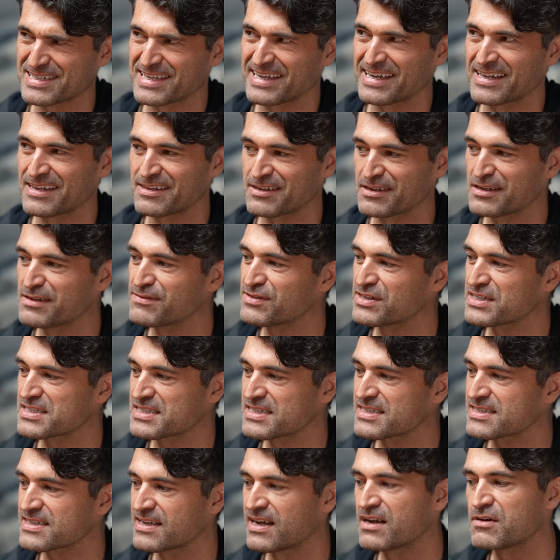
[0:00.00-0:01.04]
the scale of the
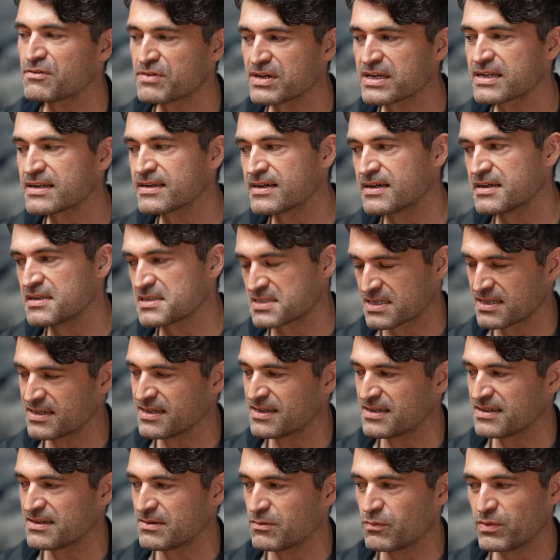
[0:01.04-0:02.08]
universe is and i realized
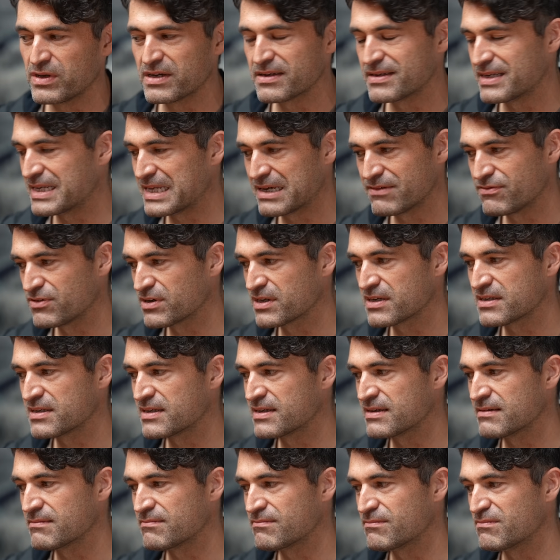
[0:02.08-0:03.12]
we are never going
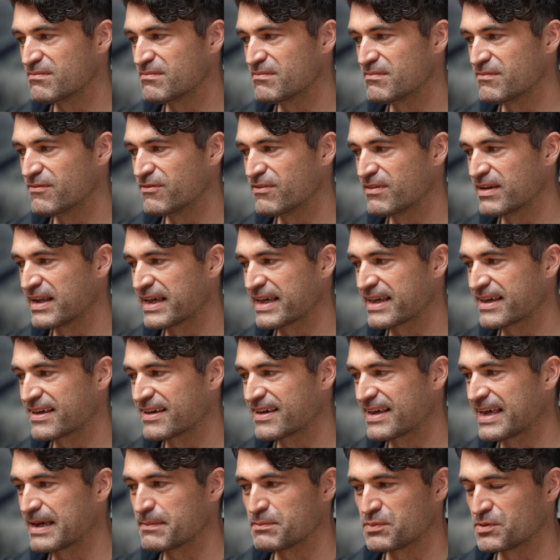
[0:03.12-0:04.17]
to
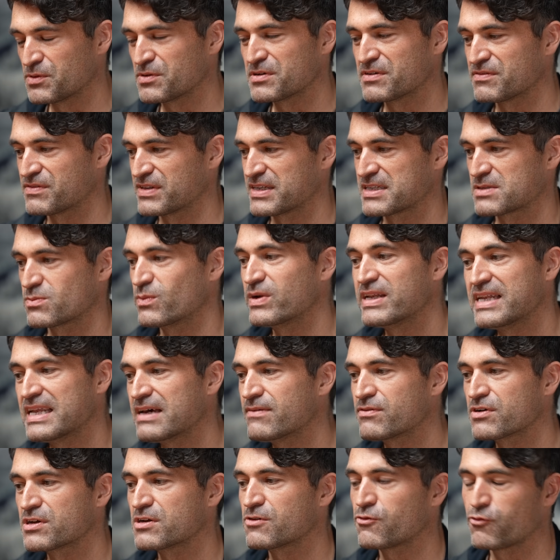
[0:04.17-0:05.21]
like get bored of this. We're
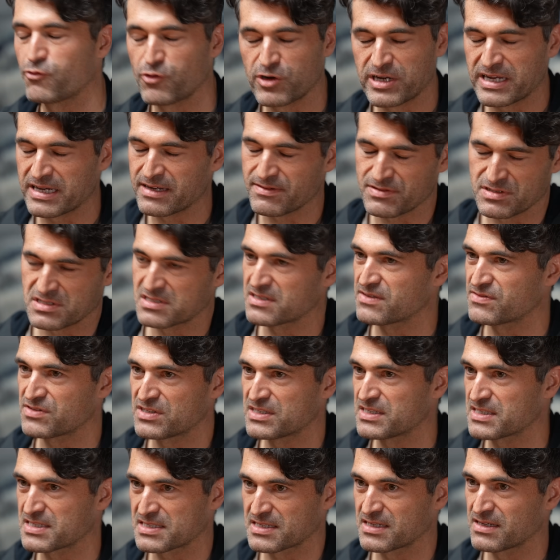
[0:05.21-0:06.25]
never going to run out of stuff
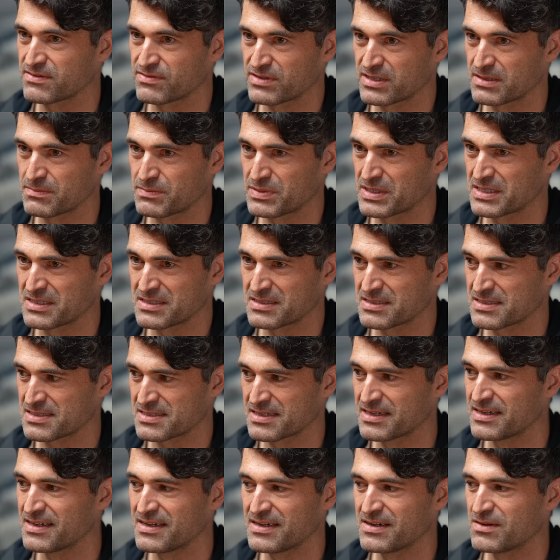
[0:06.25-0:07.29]
to discover
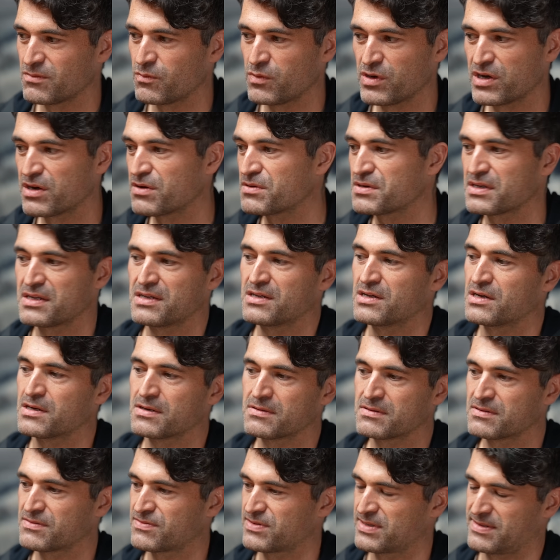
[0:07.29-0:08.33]
because we only
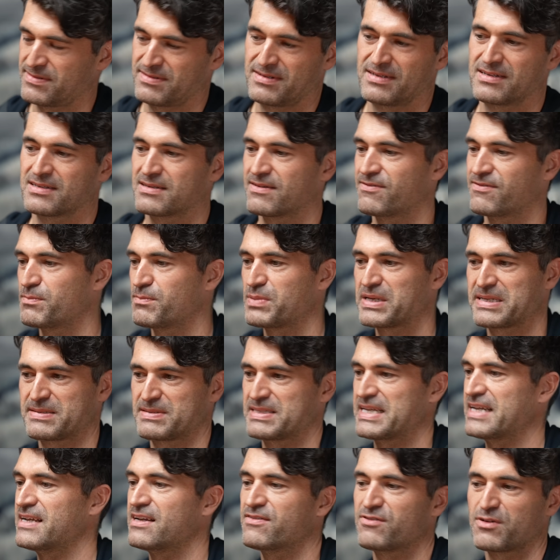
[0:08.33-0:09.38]
know of a,
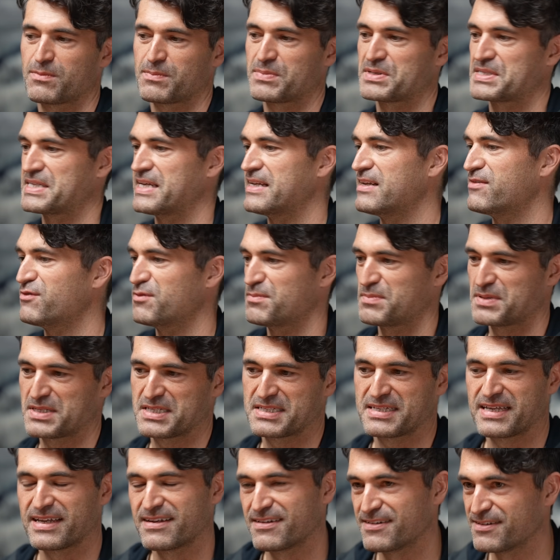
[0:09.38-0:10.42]
percent of a percent of a
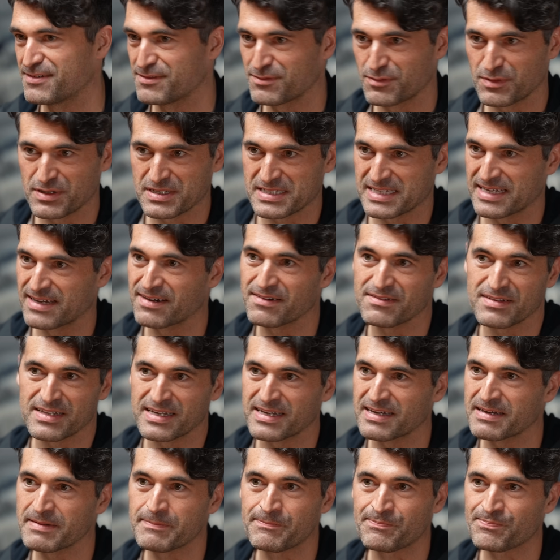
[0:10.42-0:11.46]
percent of what's out
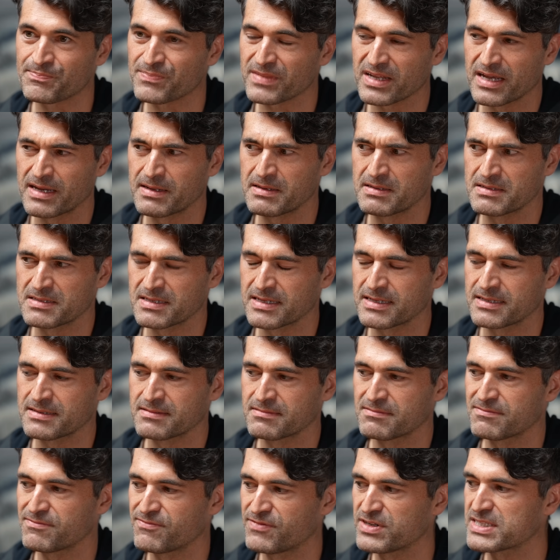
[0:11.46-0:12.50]
there. And
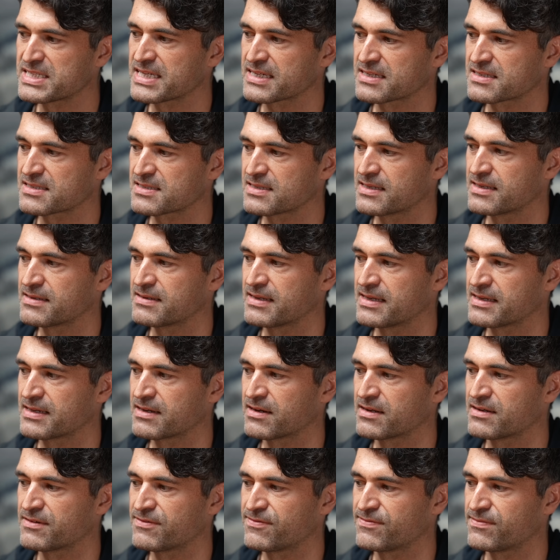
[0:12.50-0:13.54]
in physics, it, it
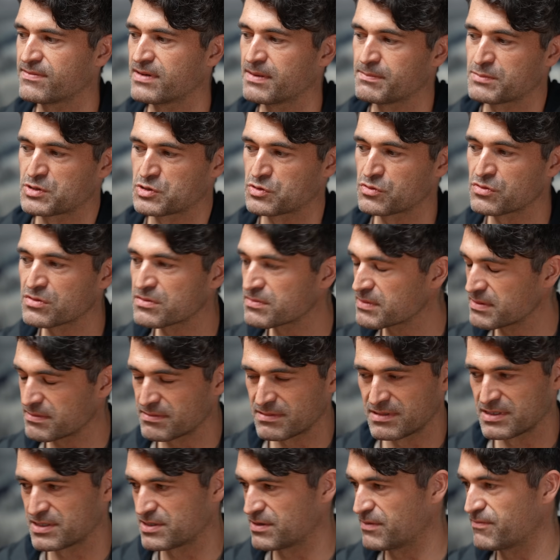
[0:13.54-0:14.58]
kind of I'm sure
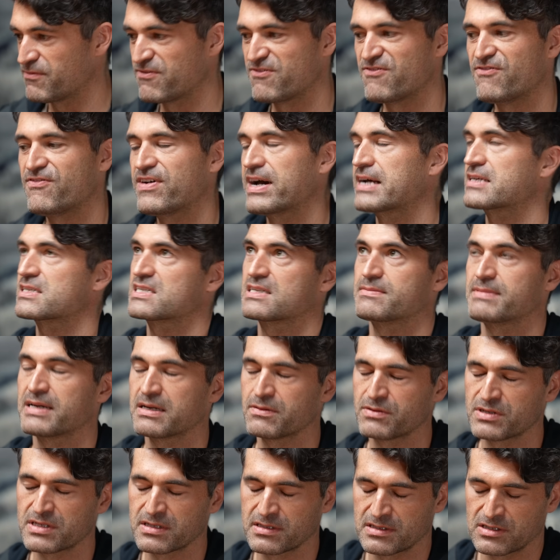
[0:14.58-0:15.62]
there's a vast
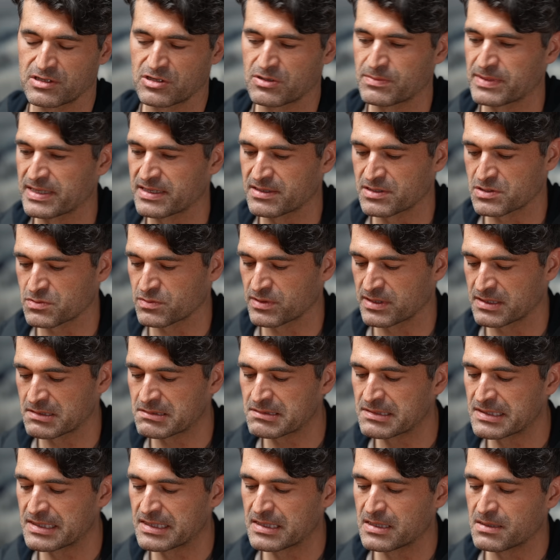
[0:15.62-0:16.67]
amount we don't know about as
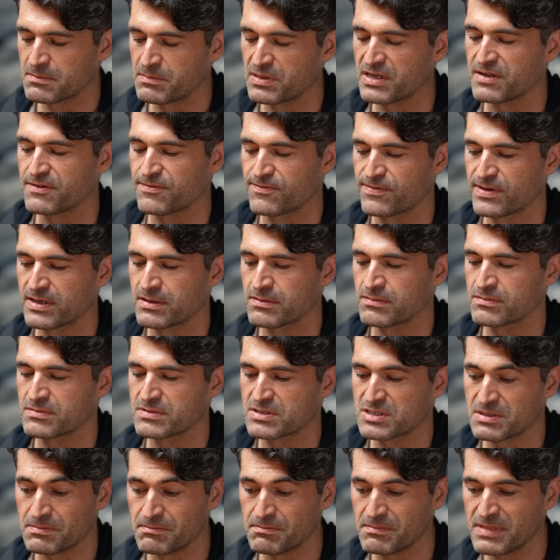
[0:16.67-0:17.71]
well. But it
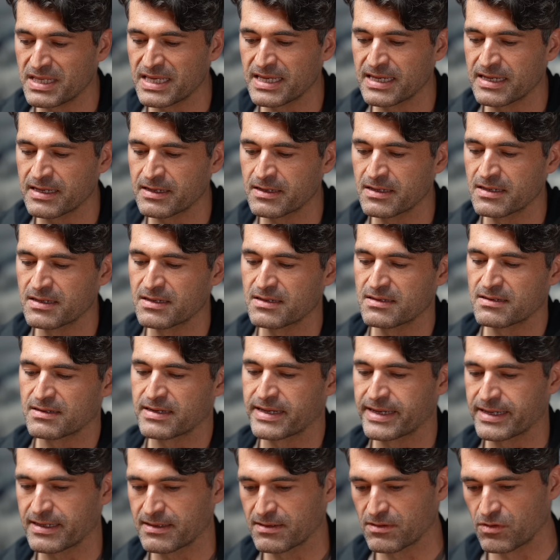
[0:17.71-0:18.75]
felt to me
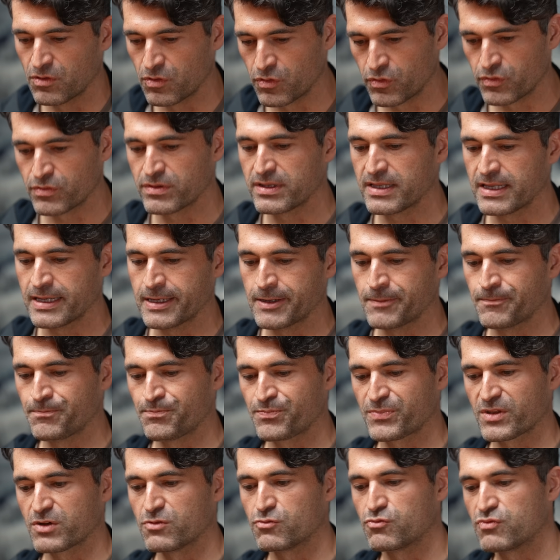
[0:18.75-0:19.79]
like all the
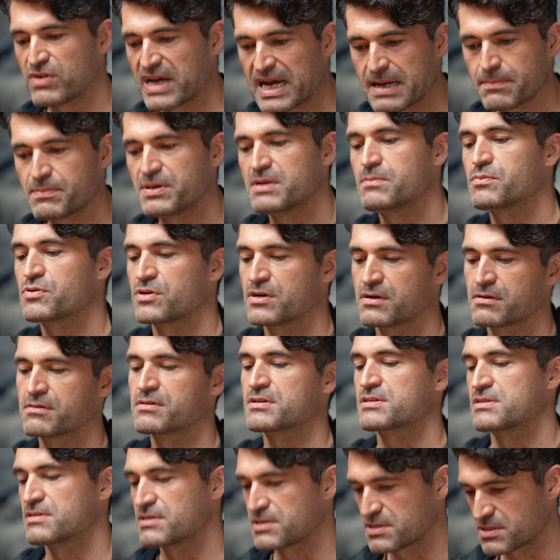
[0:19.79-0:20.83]
rapid
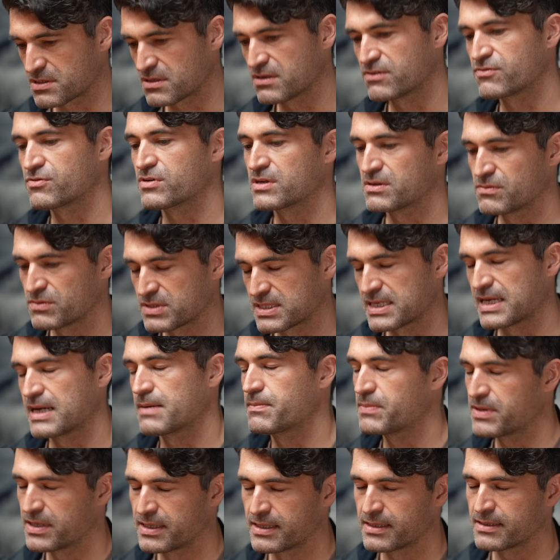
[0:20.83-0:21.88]
progress and discovery was
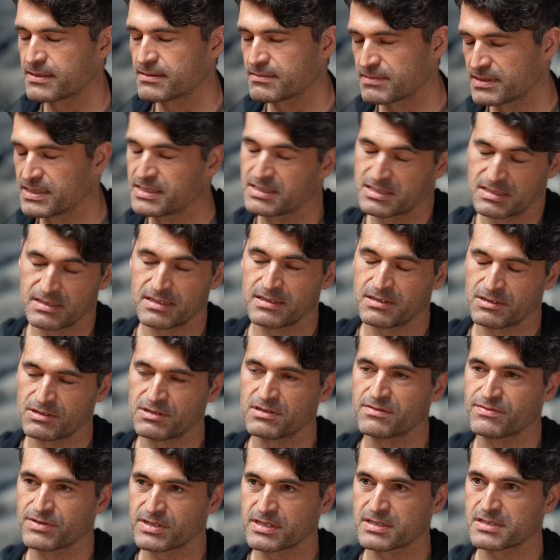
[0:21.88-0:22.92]
happening in in the
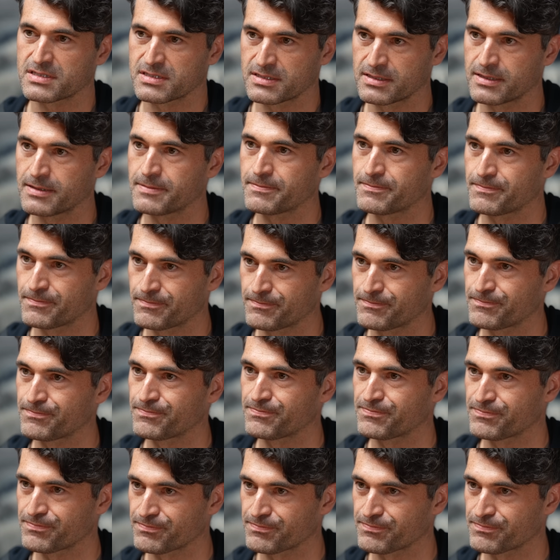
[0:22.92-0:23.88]
universe. Yeah. Mm.